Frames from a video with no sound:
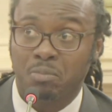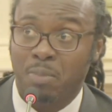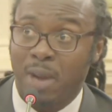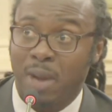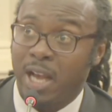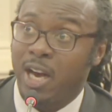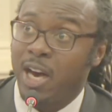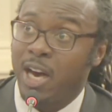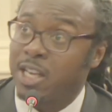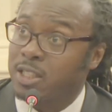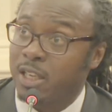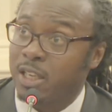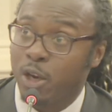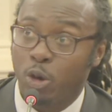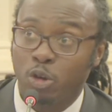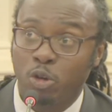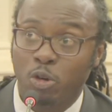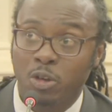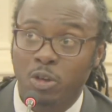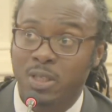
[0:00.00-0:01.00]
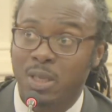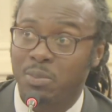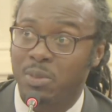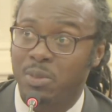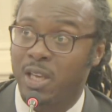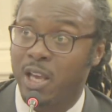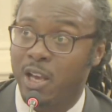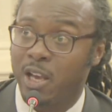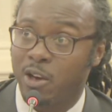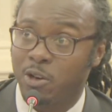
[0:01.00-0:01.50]
hustling or doing
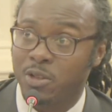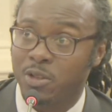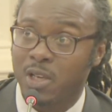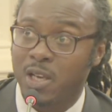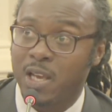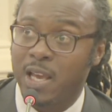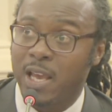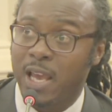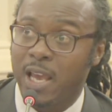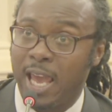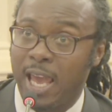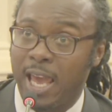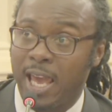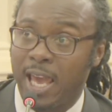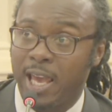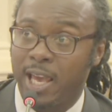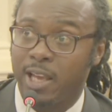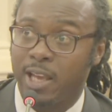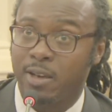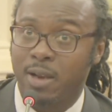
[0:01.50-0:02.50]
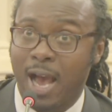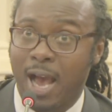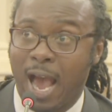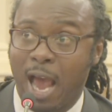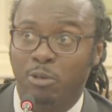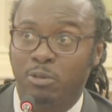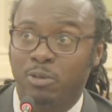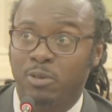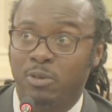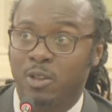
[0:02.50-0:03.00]
something else, and
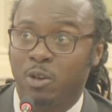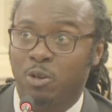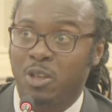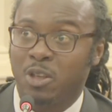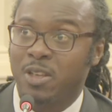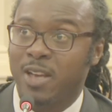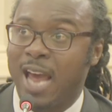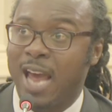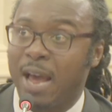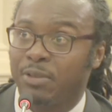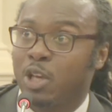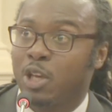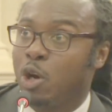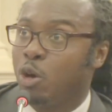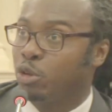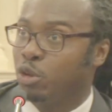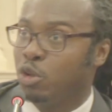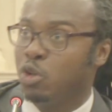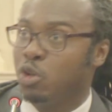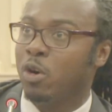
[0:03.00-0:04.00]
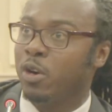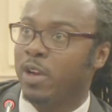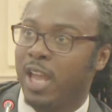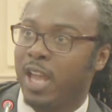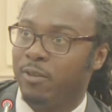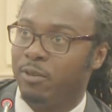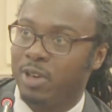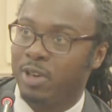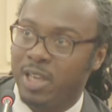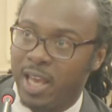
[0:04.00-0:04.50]
I don't necessarily have to go to work
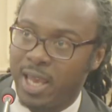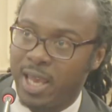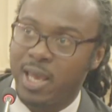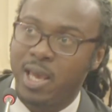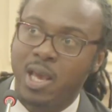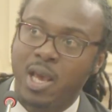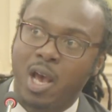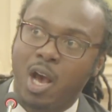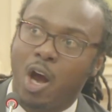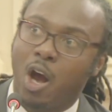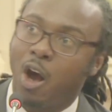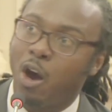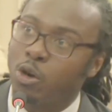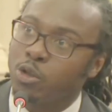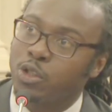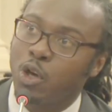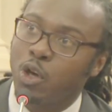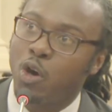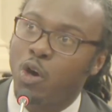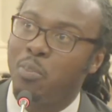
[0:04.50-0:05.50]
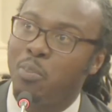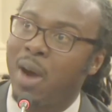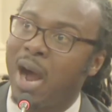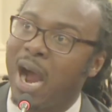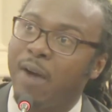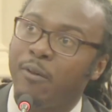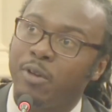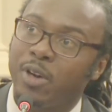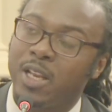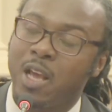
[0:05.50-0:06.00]
every day. Also,
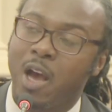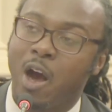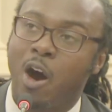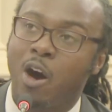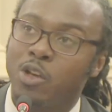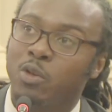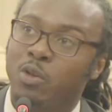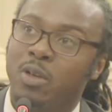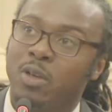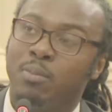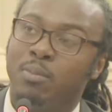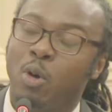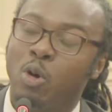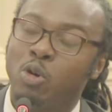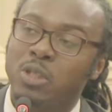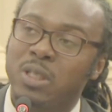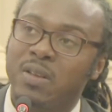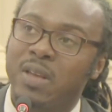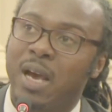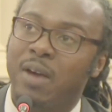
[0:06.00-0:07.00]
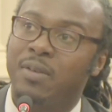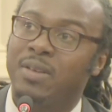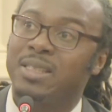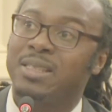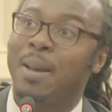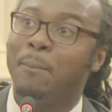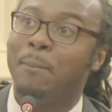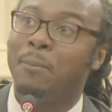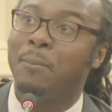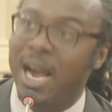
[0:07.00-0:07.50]
poverty mostly is a
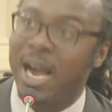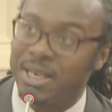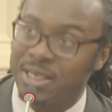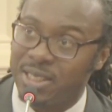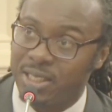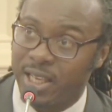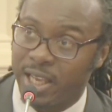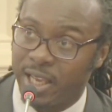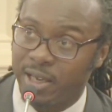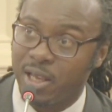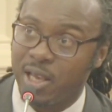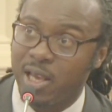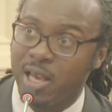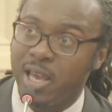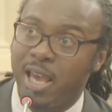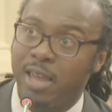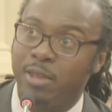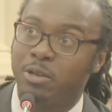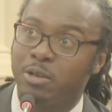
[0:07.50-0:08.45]
mindset. And there's